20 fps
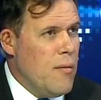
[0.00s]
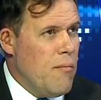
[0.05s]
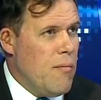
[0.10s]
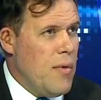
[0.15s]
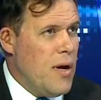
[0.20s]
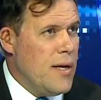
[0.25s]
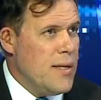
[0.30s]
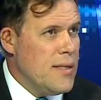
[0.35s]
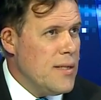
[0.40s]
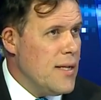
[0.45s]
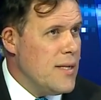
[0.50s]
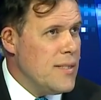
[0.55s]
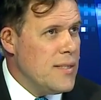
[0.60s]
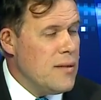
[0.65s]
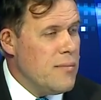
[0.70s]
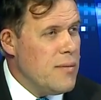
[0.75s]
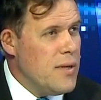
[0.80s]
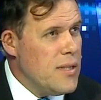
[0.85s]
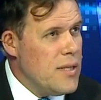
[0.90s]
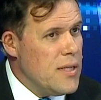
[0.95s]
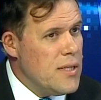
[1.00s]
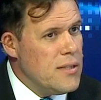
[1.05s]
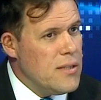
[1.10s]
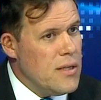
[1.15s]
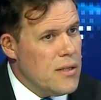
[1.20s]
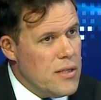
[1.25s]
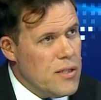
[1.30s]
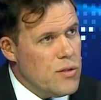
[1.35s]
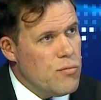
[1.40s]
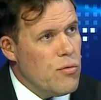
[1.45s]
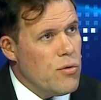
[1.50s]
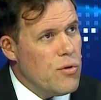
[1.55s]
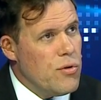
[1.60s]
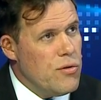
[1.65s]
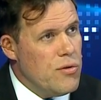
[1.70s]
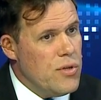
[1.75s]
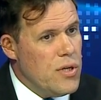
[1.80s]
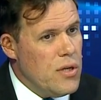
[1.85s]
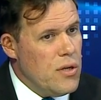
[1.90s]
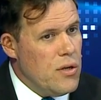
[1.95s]
My estimate is that this will
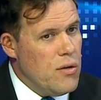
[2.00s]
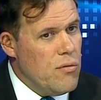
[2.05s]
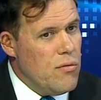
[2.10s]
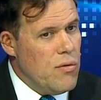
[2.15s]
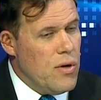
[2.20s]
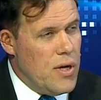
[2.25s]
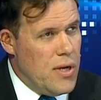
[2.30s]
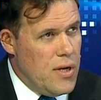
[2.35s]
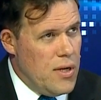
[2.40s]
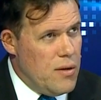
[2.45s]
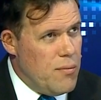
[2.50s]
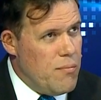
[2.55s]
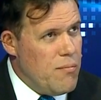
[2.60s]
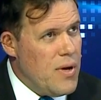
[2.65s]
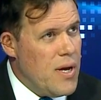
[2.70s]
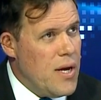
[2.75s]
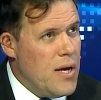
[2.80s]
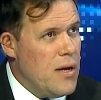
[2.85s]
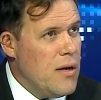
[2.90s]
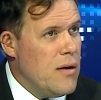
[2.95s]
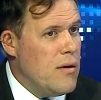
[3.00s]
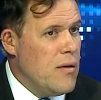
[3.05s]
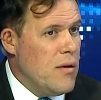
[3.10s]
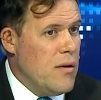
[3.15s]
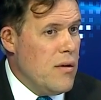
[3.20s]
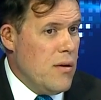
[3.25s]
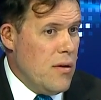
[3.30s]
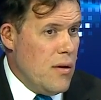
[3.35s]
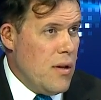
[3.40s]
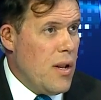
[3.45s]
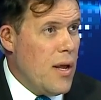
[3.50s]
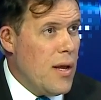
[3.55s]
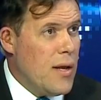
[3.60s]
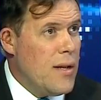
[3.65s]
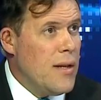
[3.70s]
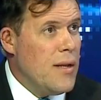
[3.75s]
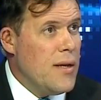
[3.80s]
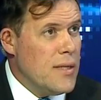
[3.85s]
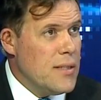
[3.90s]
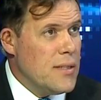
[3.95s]
continue, and it may
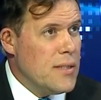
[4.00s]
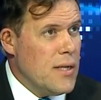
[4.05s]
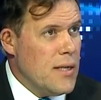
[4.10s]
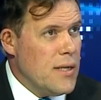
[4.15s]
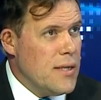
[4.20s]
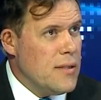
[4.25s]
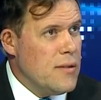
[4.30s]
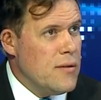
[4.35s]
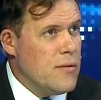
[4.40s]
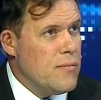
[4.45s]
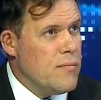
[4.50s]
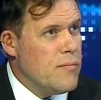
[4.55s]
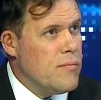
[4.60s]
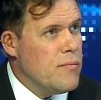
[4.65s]
likely escalate.